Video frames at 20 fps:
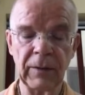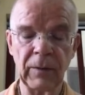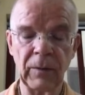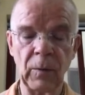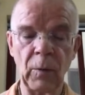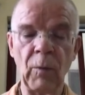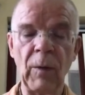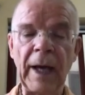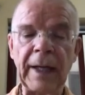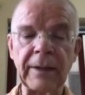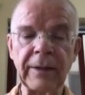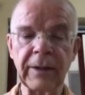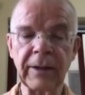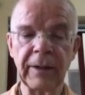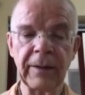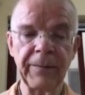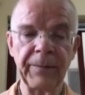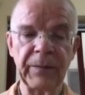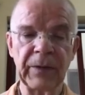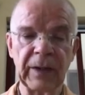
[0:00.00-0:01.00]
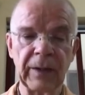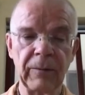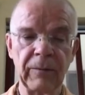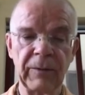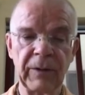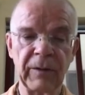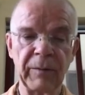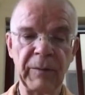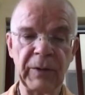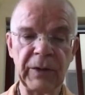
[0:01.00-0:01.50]
wet
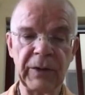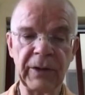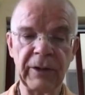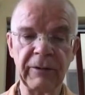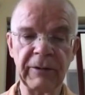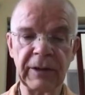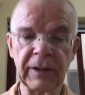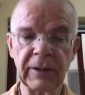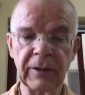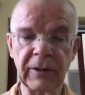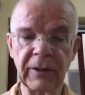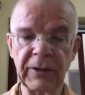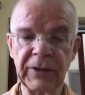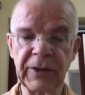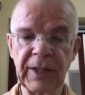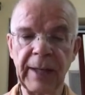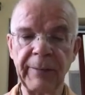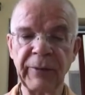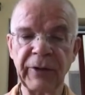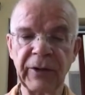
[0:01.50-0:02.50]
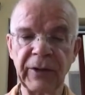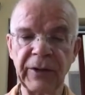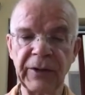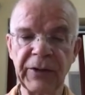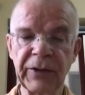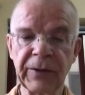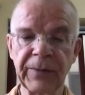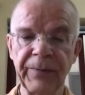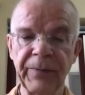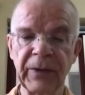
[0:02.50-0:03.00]
with material
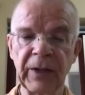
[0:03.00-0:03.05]
conceptions,